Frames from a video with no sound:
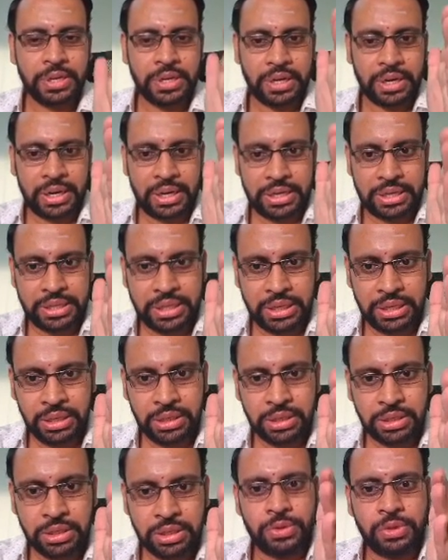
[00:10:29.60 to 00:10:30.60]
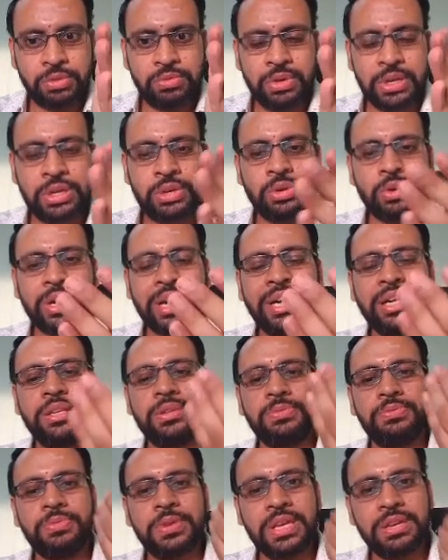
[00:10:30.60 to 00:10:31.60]
And then when you write
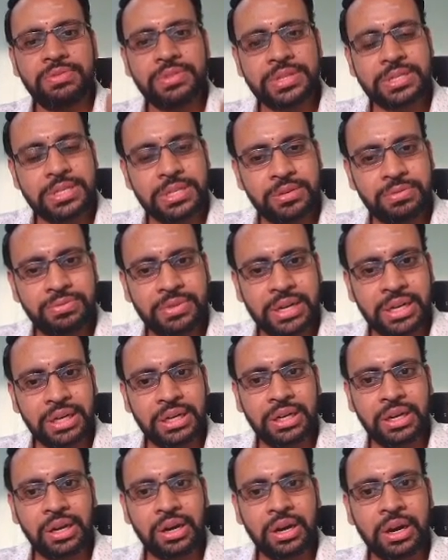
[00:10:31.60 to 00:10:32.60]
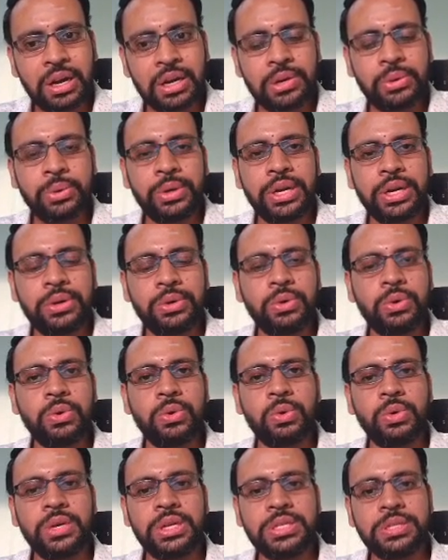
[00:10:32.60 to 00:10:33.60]
the frequency for it, all you need to
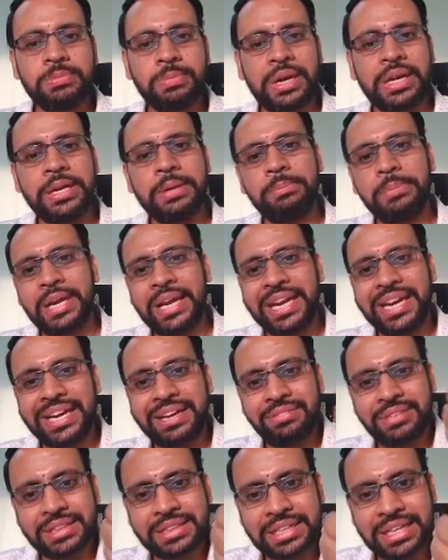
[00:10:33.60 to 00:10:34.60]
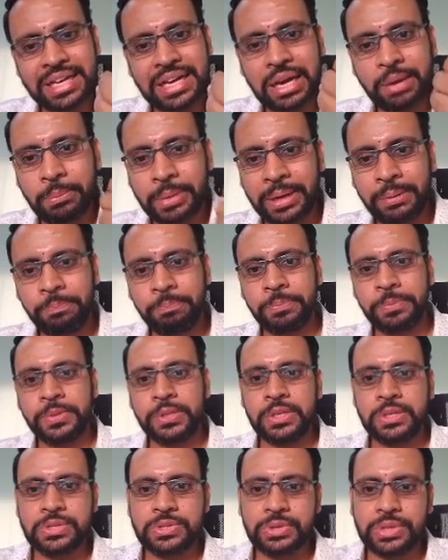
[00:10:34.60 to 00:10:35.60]
do is multiply it with the gamma.
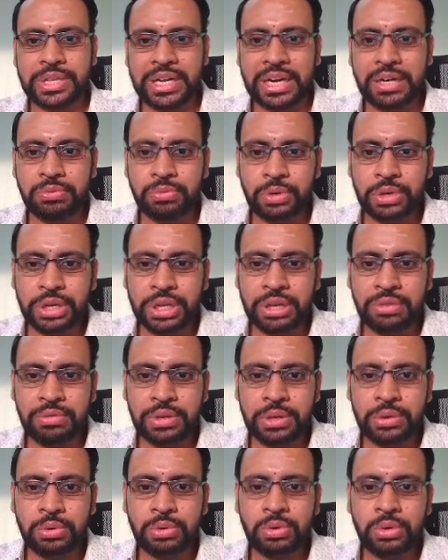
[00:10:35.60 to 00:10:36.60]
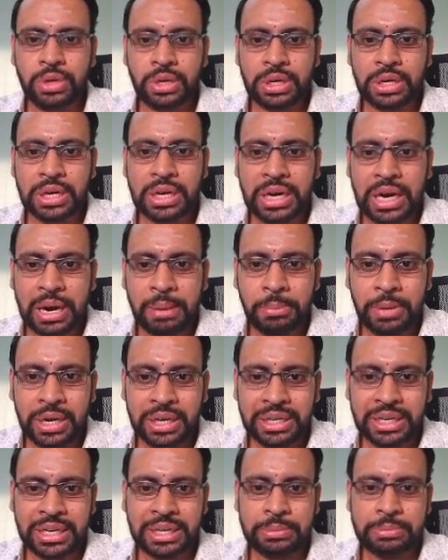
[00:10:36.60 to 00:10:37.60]
So that would give you gamma
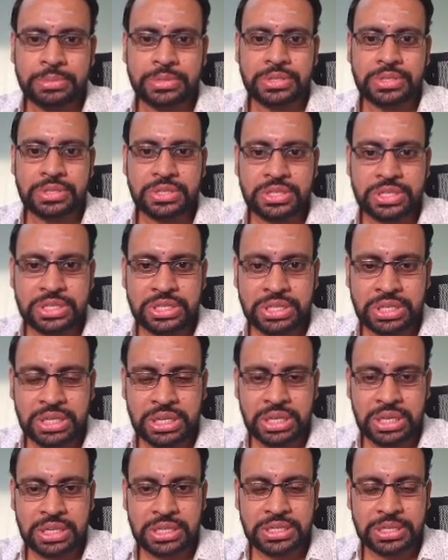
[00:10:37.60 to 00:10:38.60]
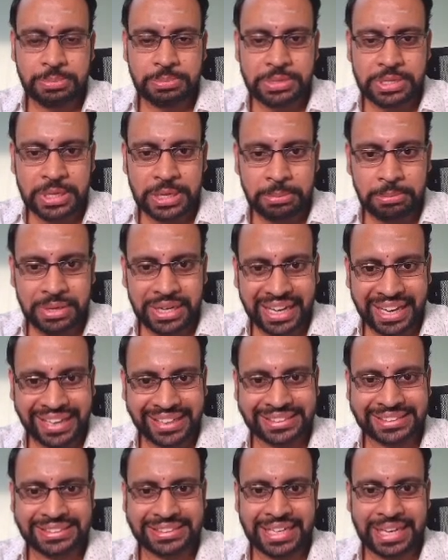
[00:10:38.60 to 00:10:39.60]
times g subscript
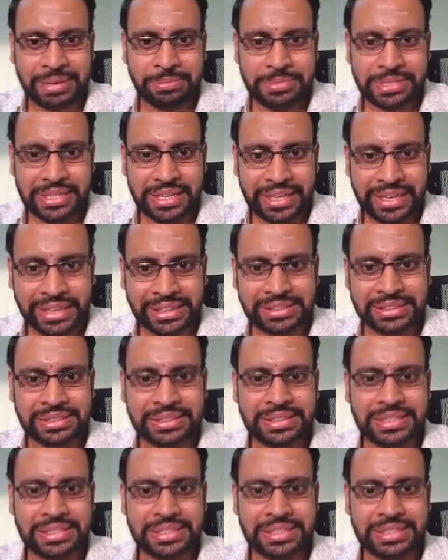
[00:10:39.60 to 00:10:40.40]
x times x.